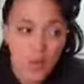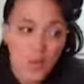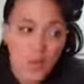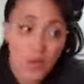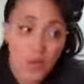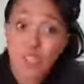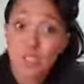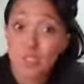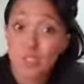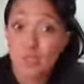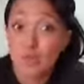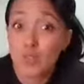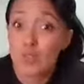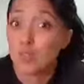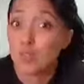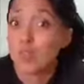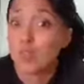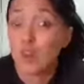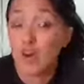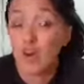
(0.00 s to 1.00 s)
We're gonna do
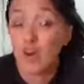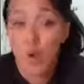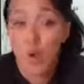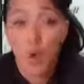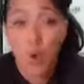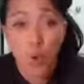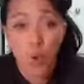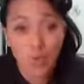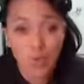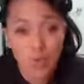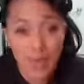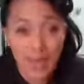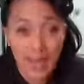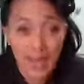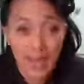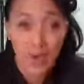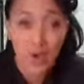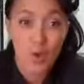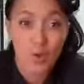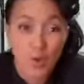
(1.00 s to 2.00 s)
something called
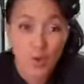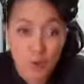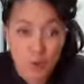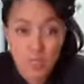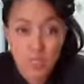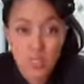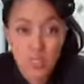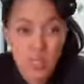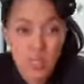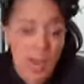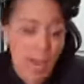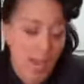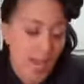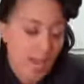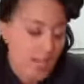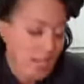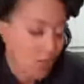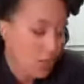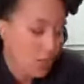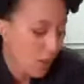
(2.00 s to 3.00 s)
overnight oats.
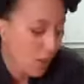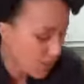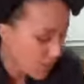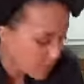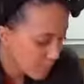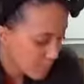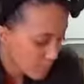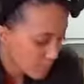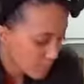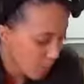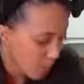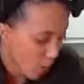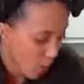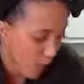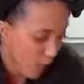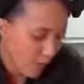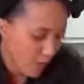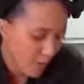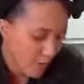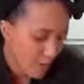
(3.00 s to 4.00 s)
And a lot of people
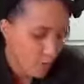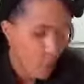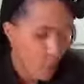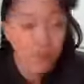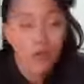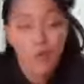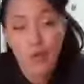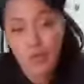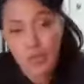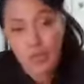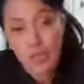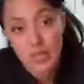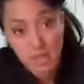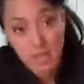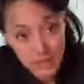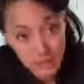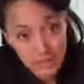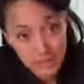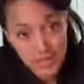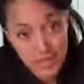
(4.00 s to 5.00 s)
are familiar with the
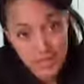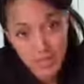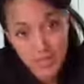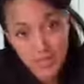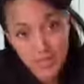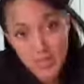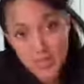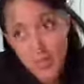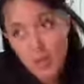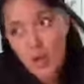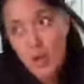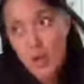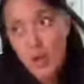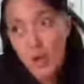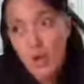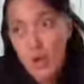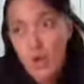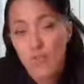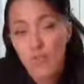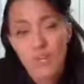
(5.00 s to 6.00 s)
concept.
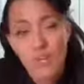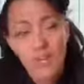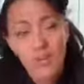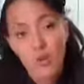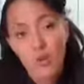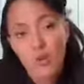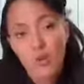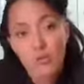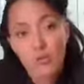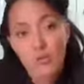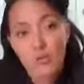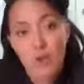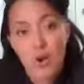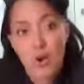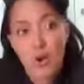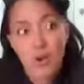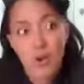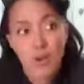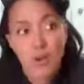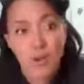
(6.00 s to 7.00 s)
Overnight oats
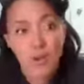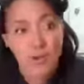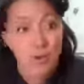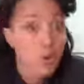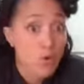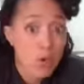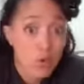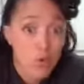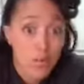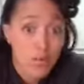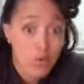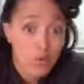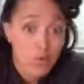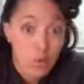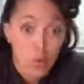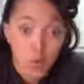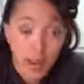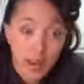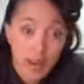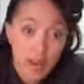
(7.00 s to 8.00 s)
are no cooking
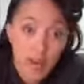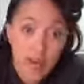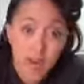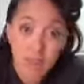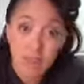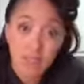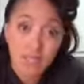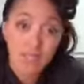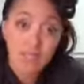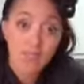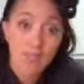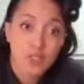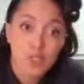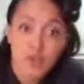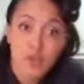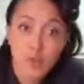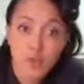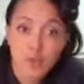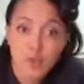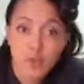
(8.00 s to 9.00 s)
required, mix a bunch
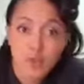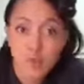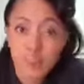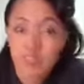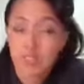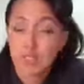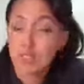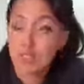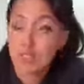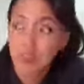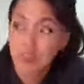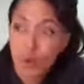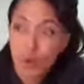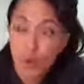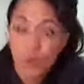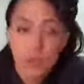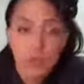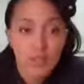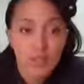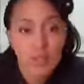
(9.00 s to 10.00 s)
of ingredients in a
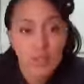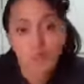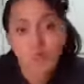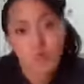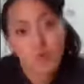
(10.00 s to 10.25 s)
bowl, let them